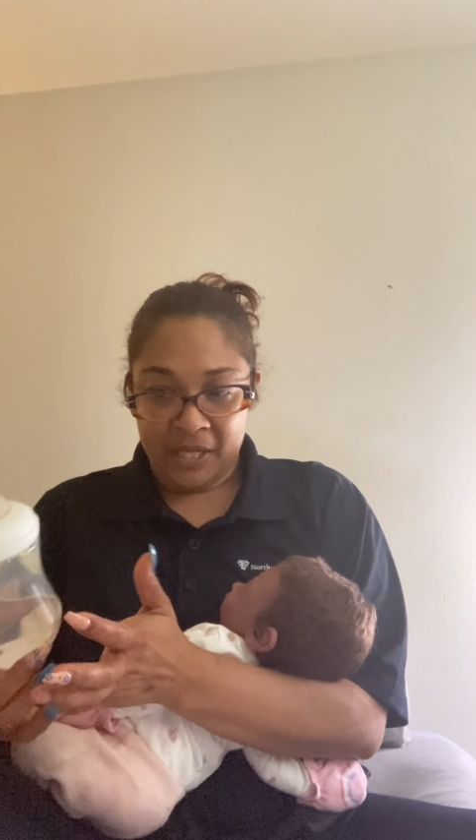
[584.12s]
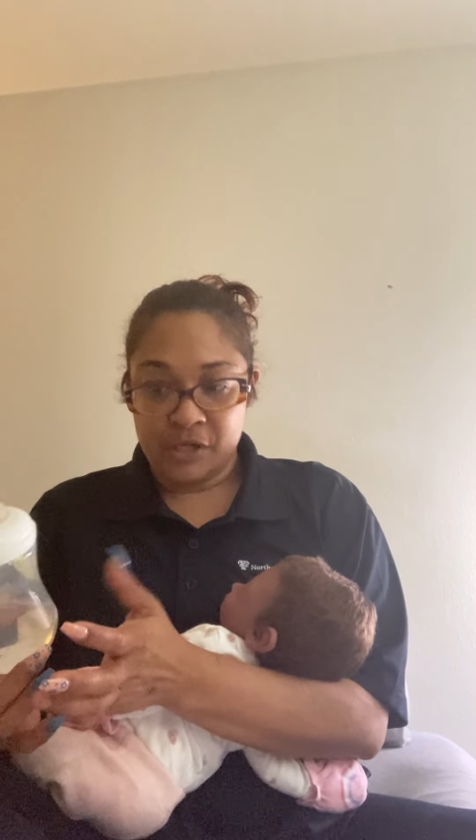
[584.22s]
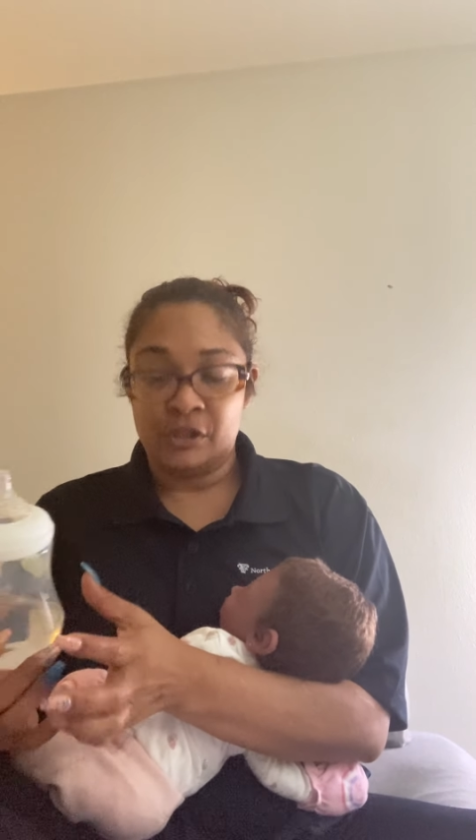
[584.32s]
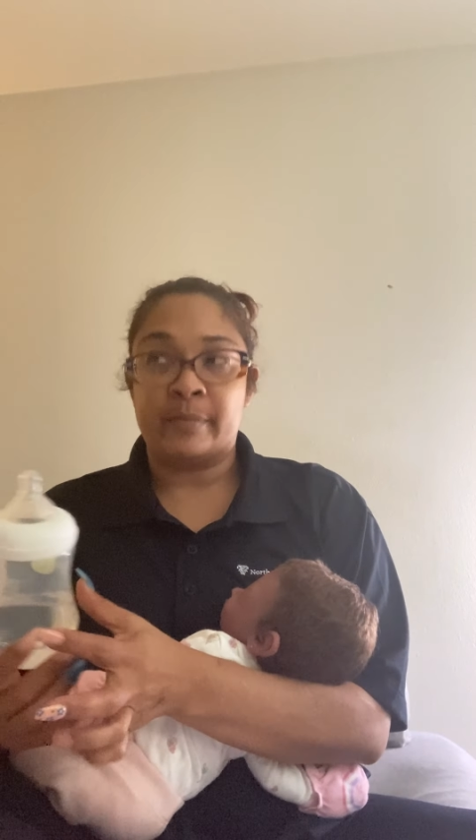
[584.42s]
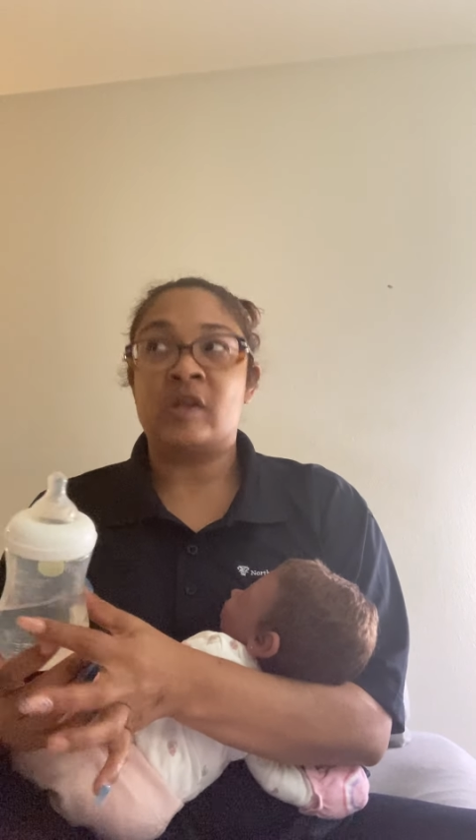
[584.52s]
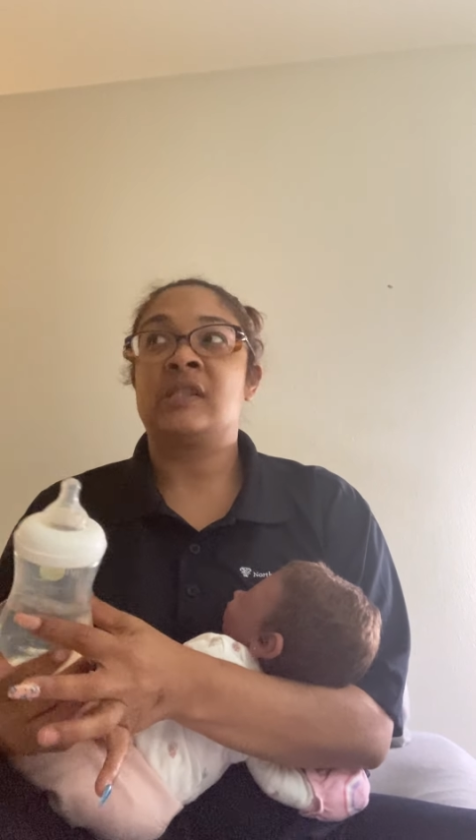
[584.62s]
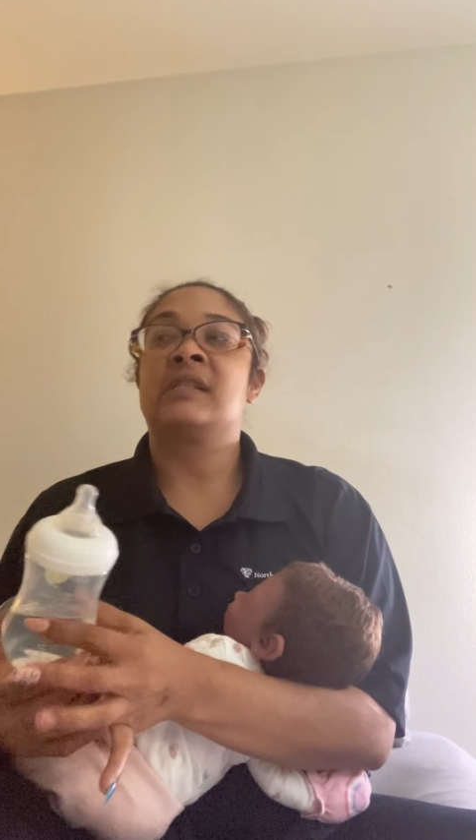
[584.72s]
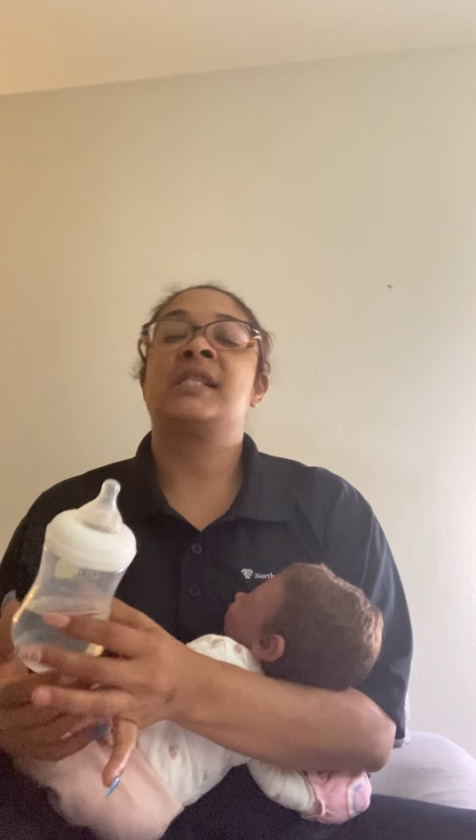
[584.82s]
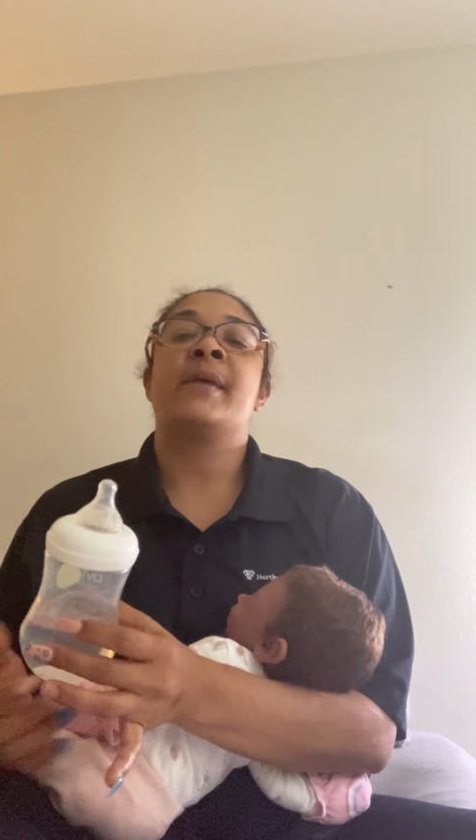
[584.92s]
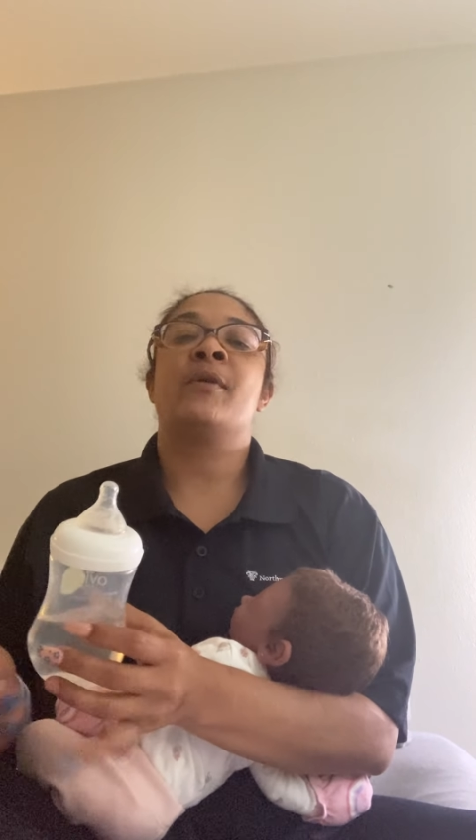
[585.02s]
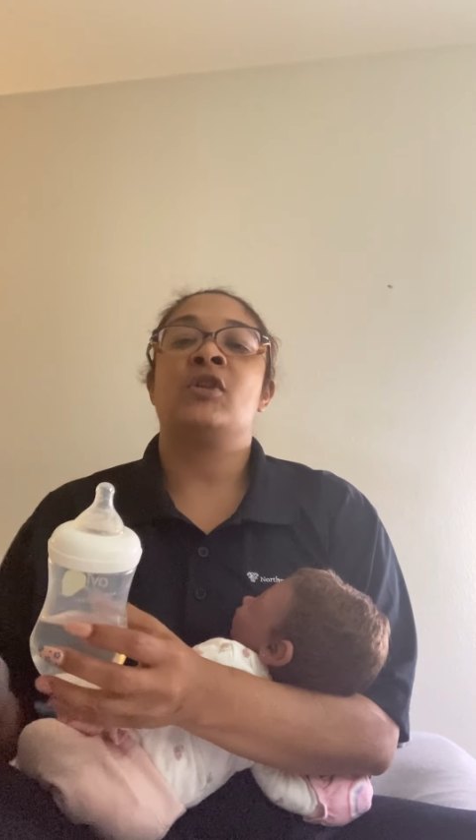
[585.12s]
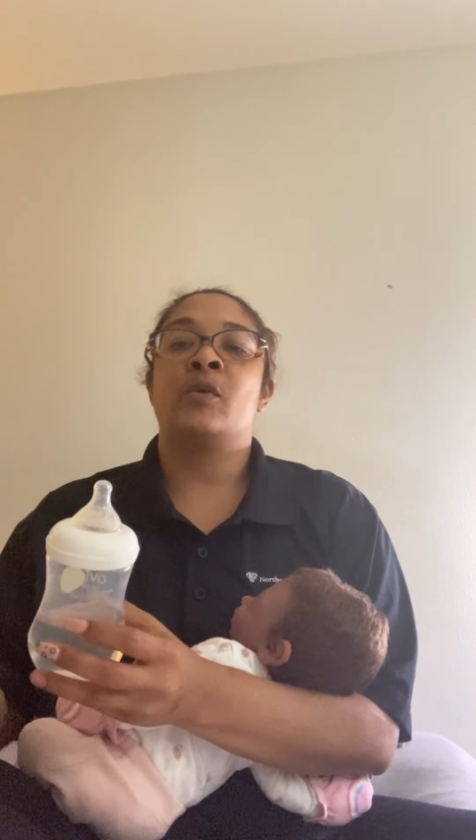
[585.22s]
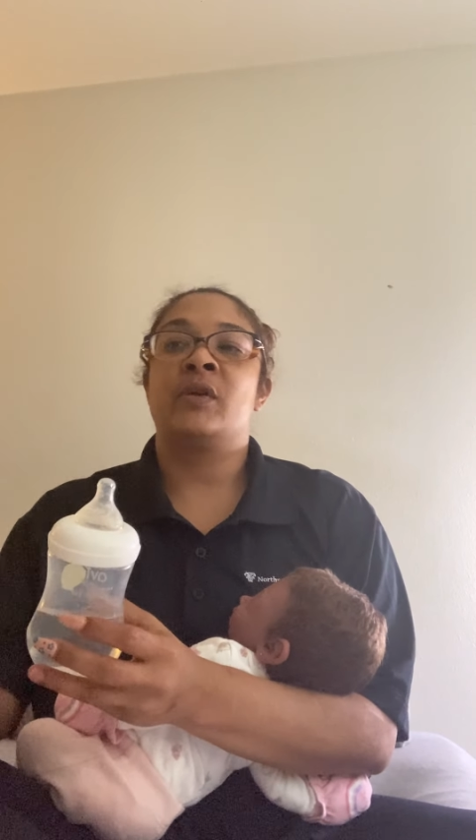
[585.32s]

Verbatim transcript: You're supposed to step on it